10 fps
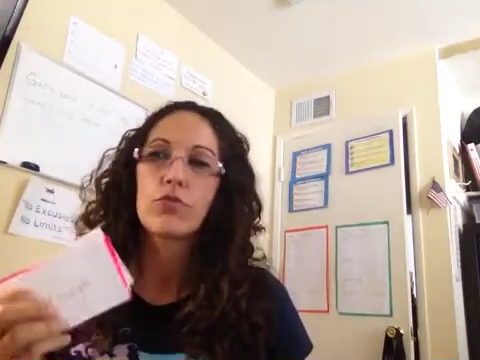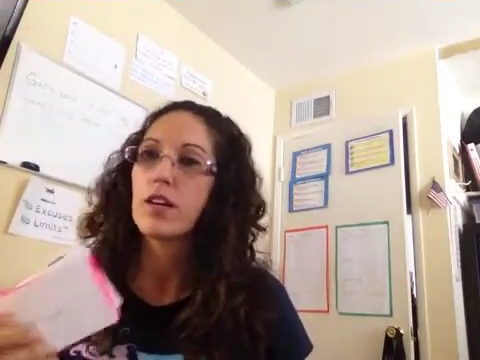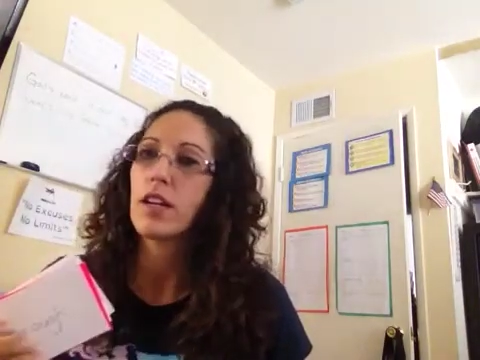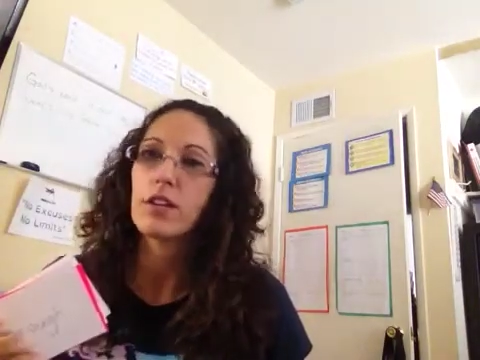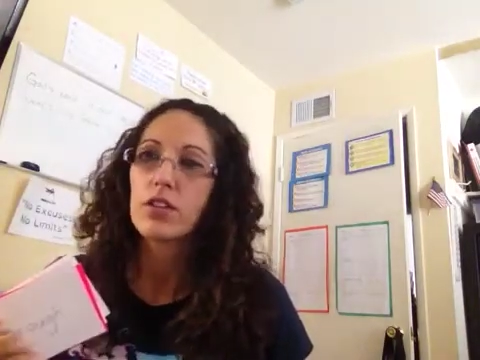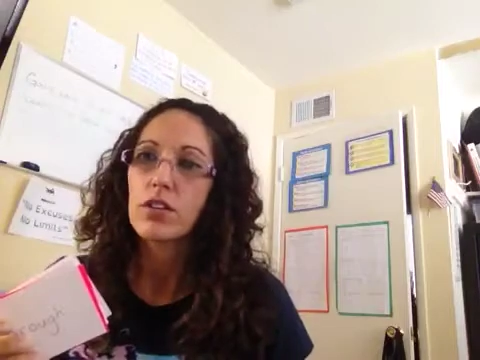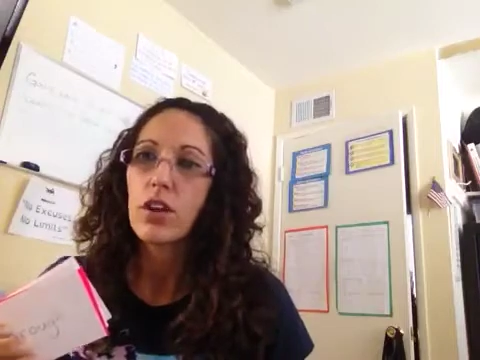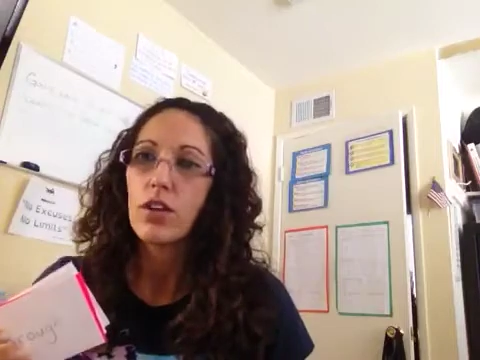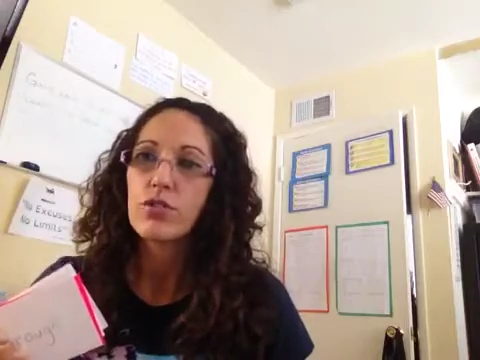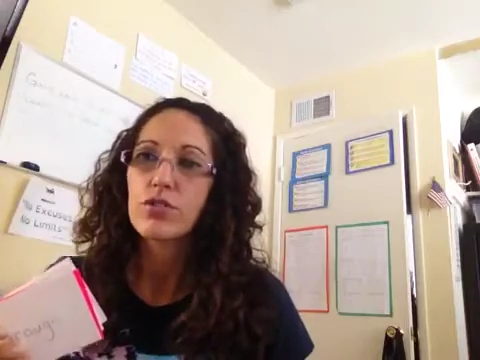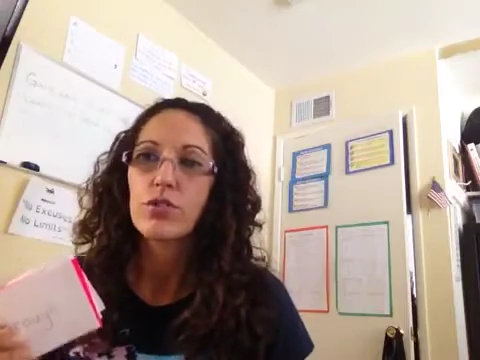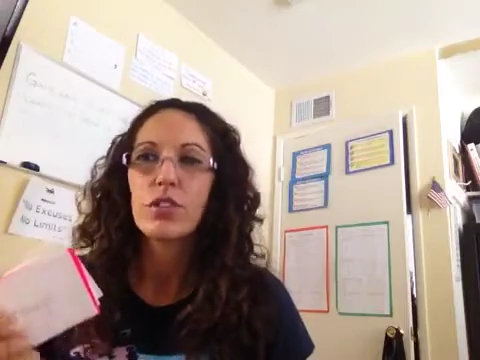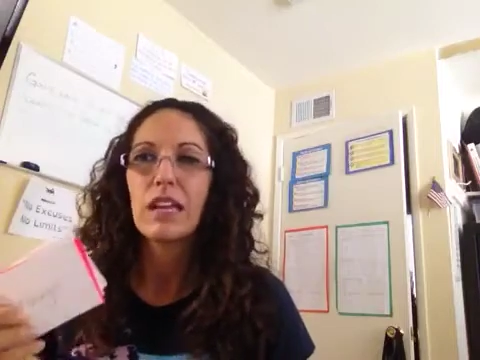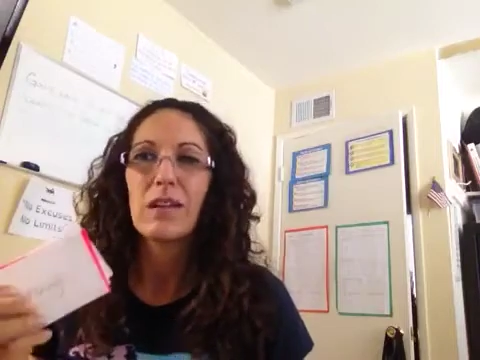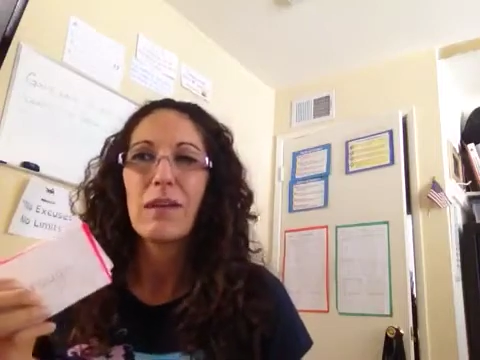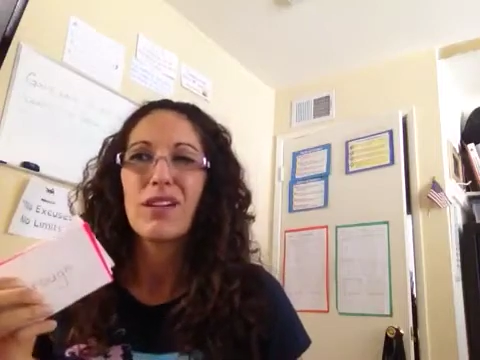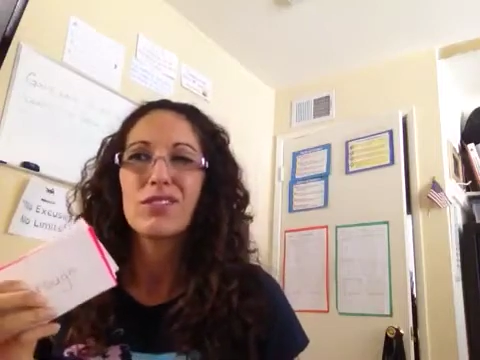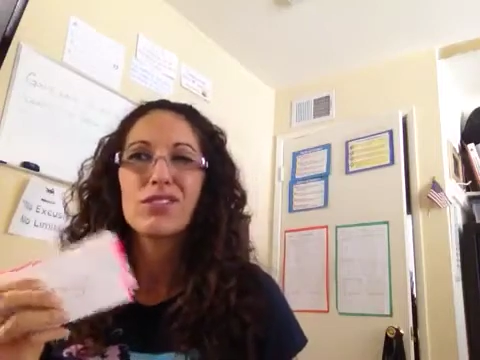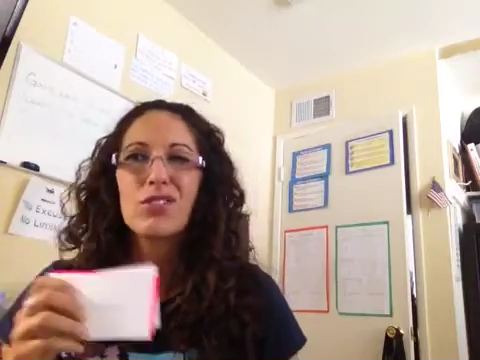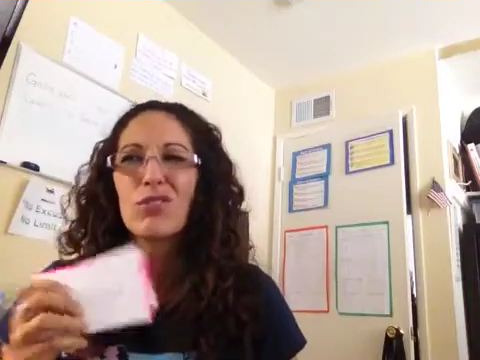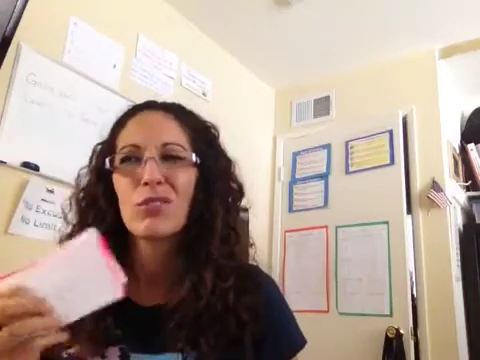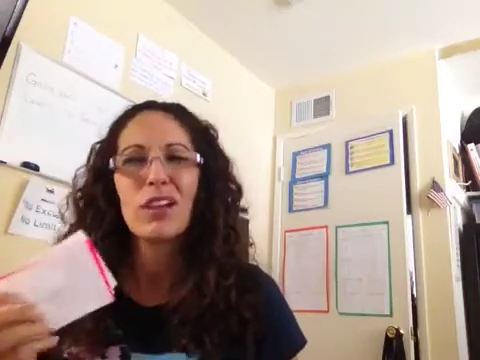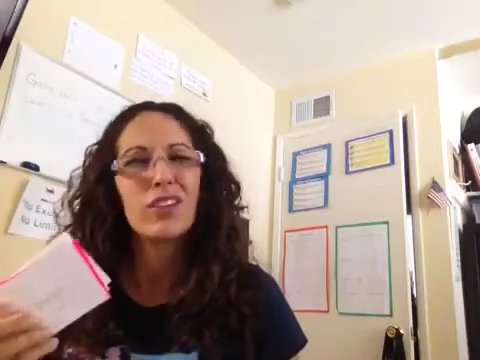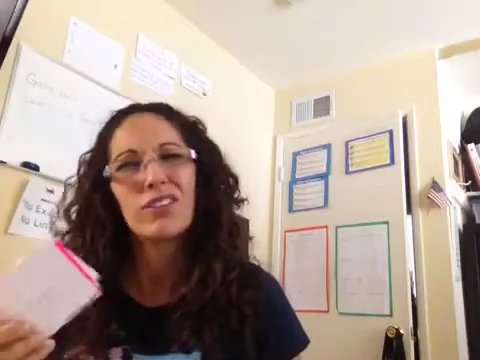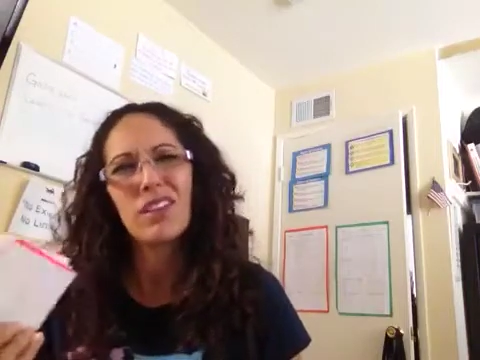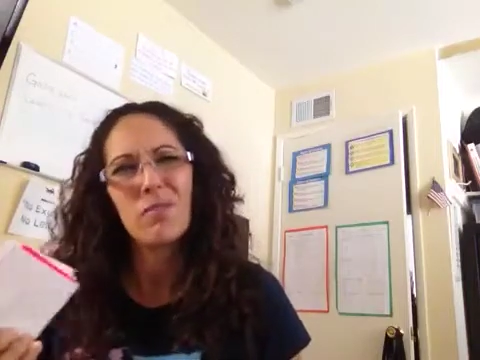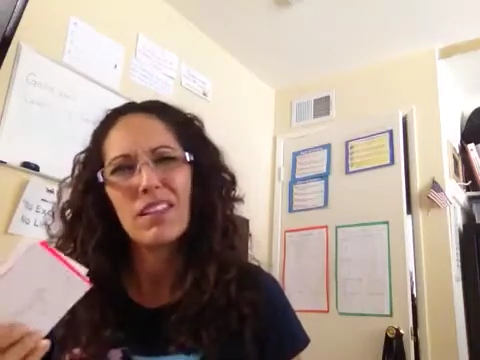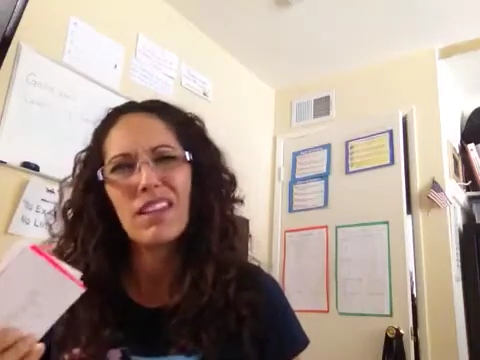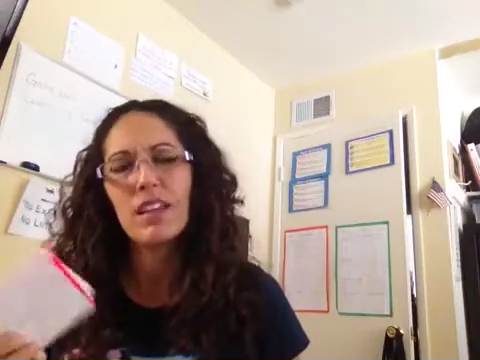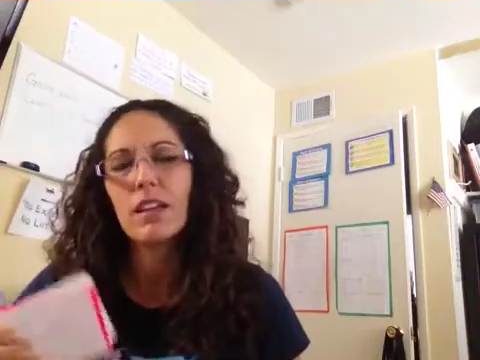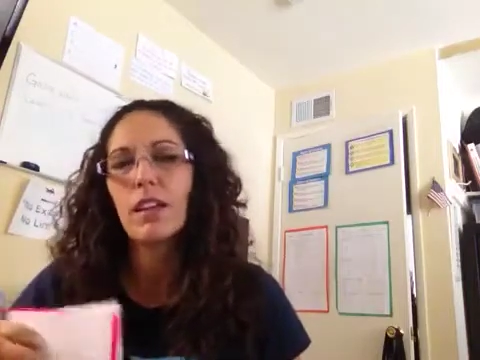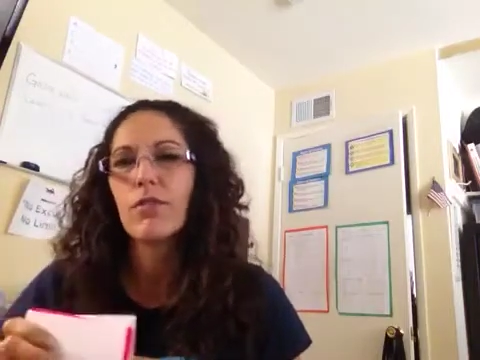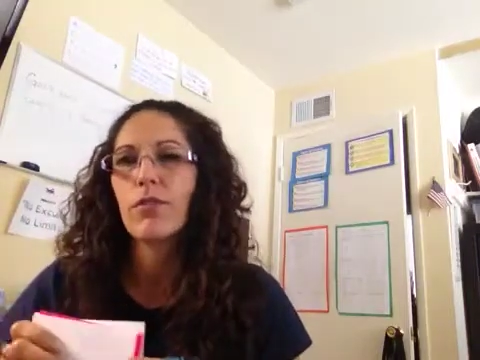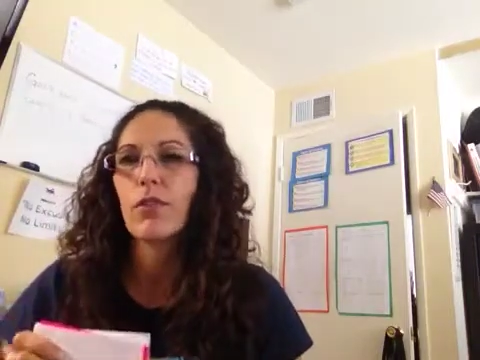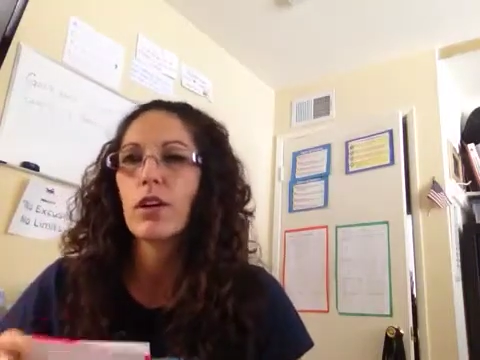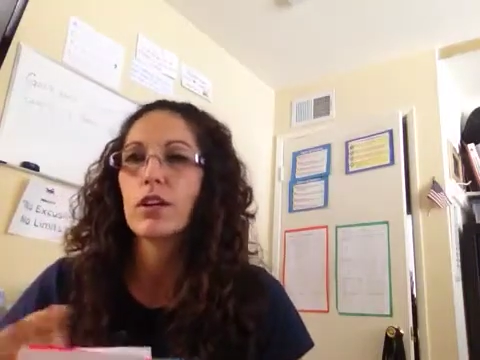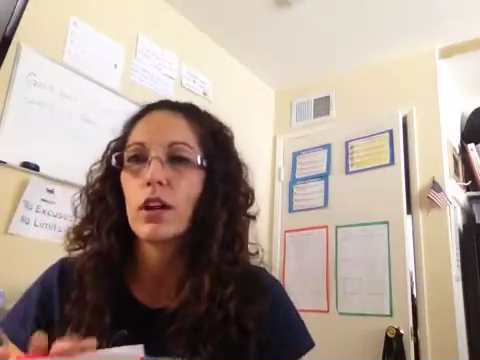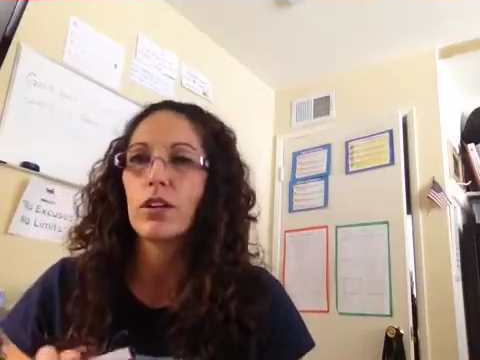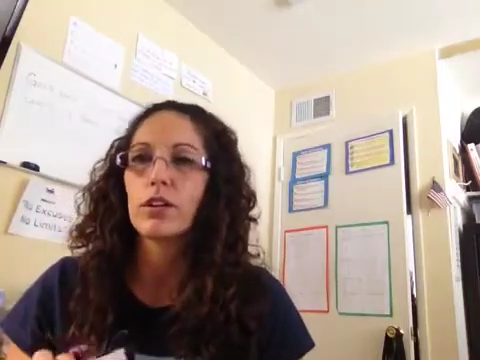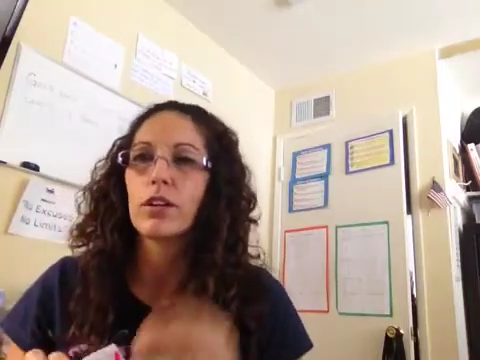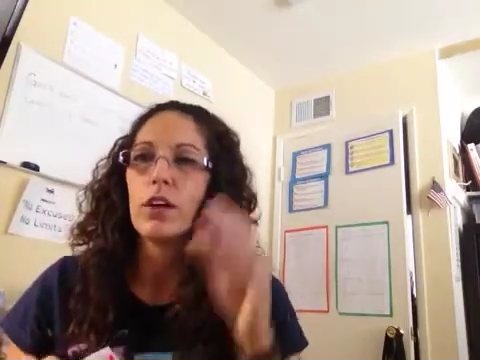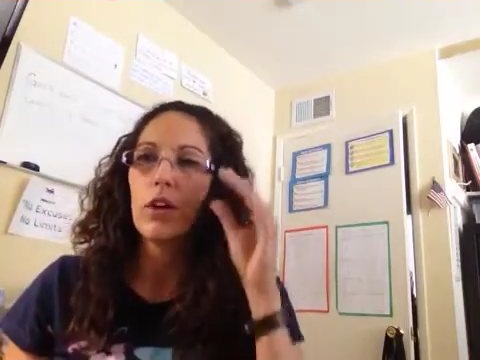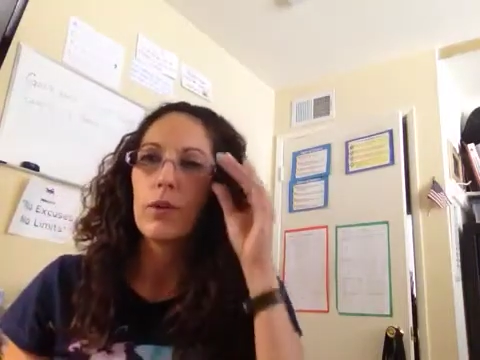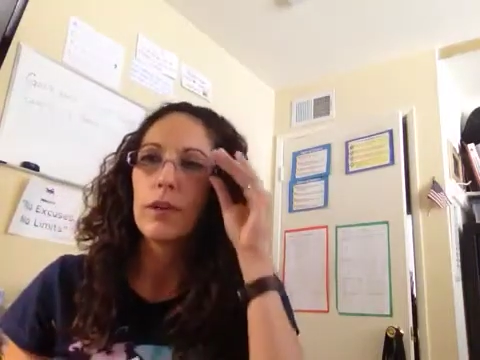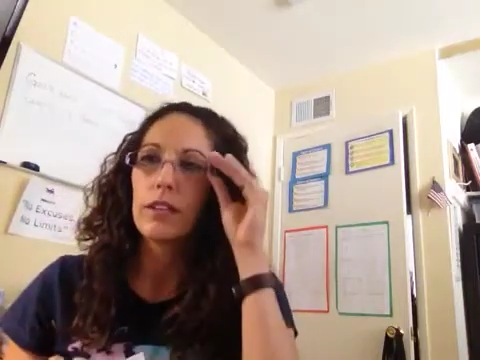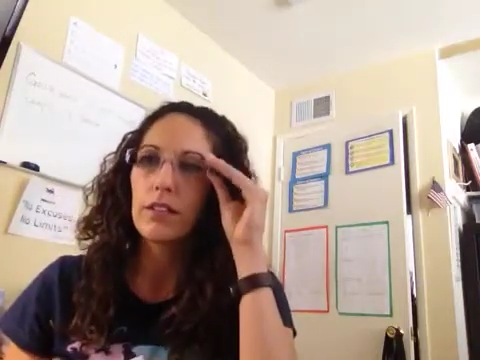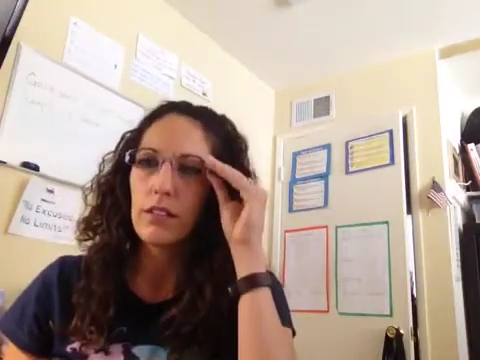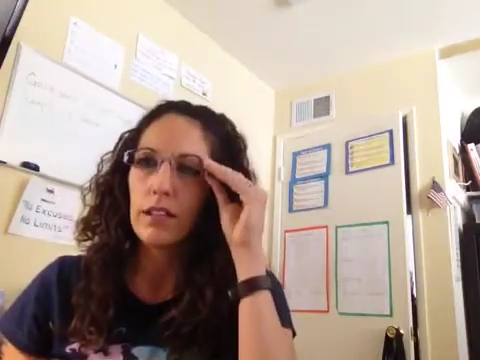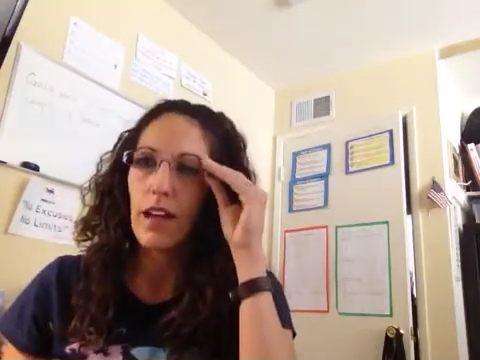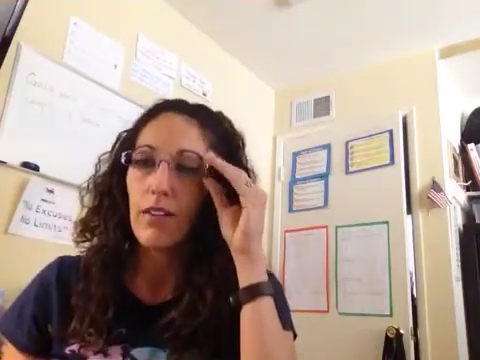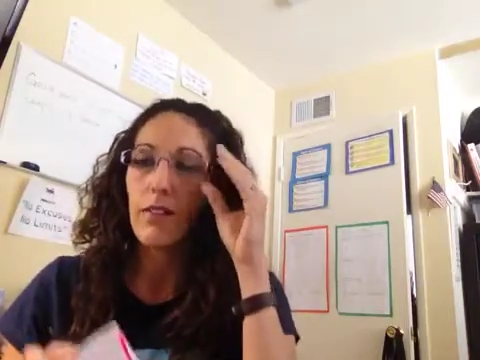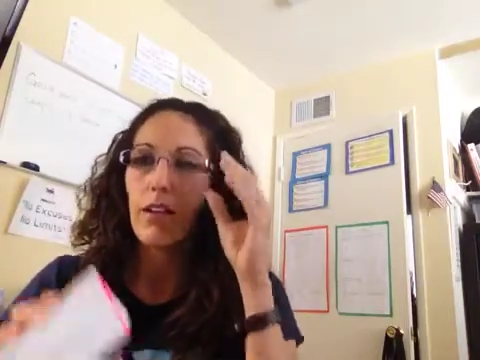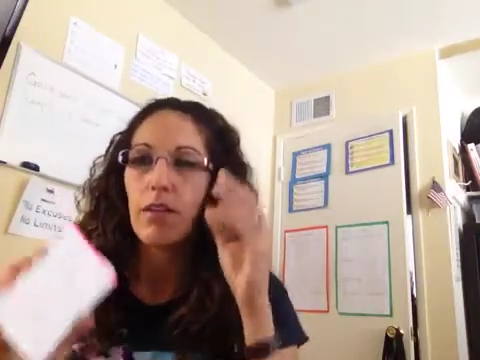Run down to the dollar store, you can get about $200-300, I'm thinking, for $1. We literally have